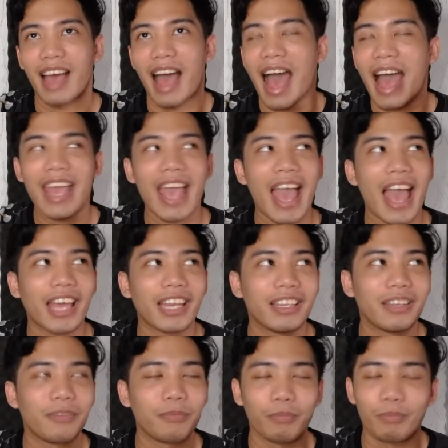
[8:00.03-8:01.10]
I had
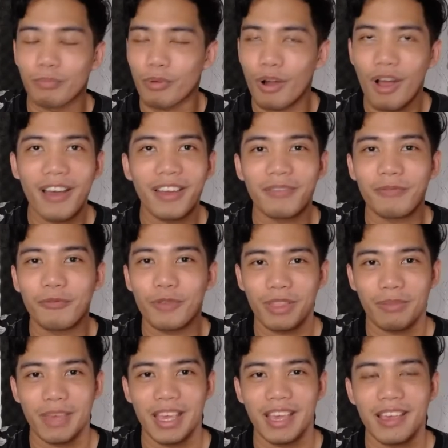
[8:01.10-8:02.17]
brought
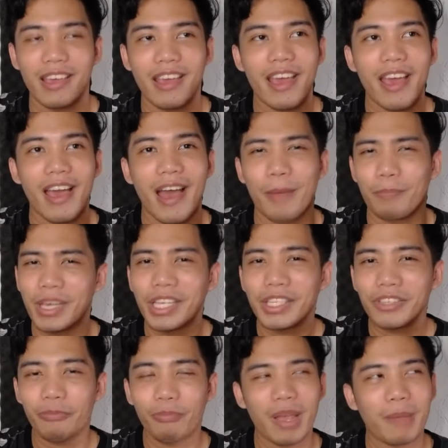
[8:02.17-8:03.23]
with me a piece
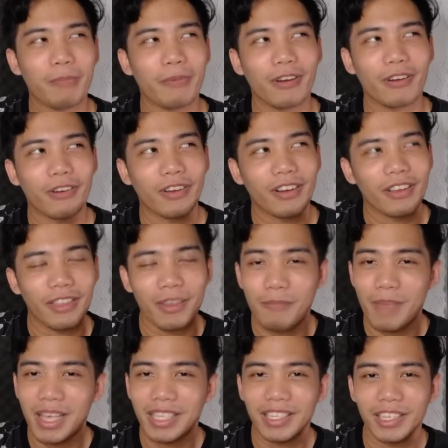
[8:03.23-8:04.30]
of paper, the
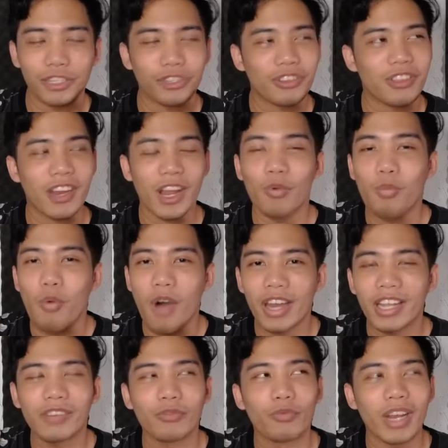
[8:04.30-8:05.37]
message that I
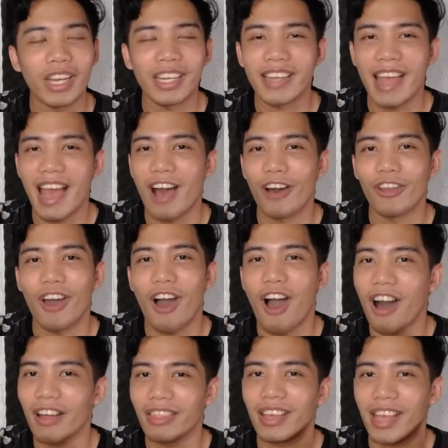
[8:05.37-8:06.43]
wanted written down
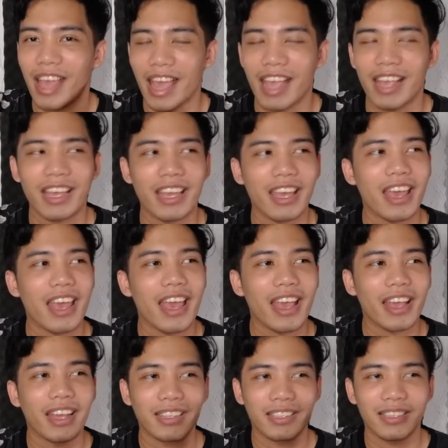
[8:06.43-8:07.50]
on the cake.
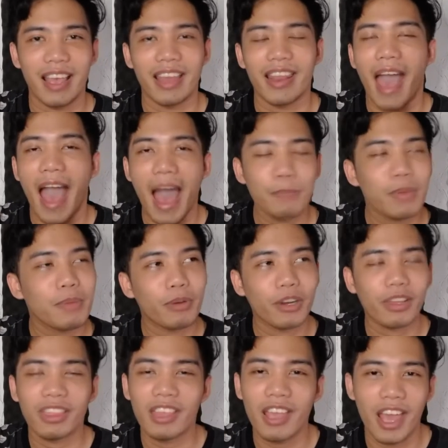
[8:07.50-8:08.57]
It said, "Happy
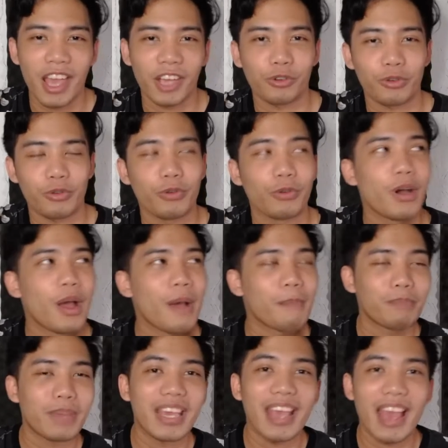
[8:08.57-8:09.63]
birthday, Andrew.
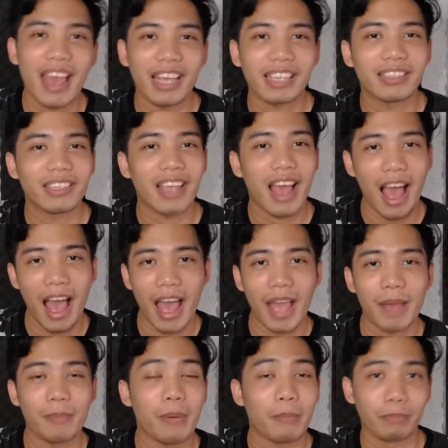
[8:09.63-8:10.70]
P.S.
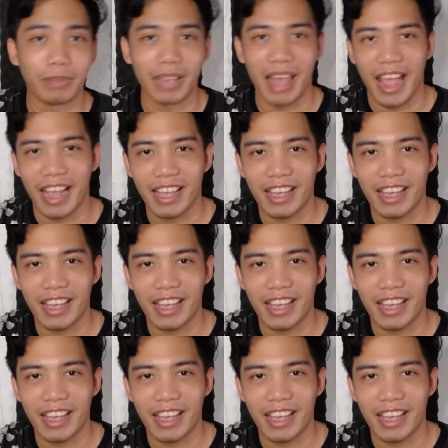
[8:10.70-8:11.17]
I'm blank."